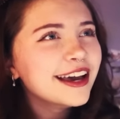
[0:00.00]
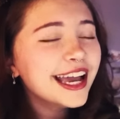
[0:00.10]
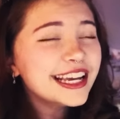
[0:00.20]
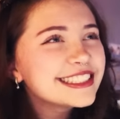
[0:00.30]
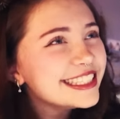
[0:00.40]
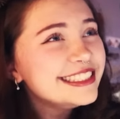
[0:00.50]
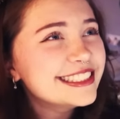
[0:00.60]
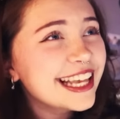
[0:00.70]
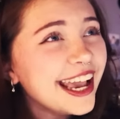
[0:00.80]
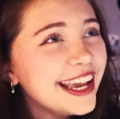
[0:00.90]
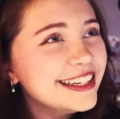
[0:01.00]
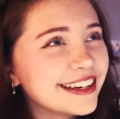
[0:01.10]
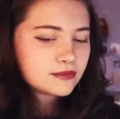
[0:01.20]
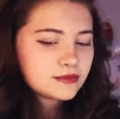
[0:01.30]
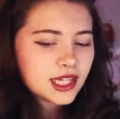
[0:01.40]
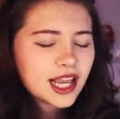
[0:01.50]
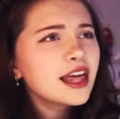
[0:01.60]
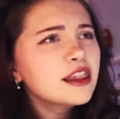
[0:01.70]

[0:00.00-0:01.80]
It's insane. And the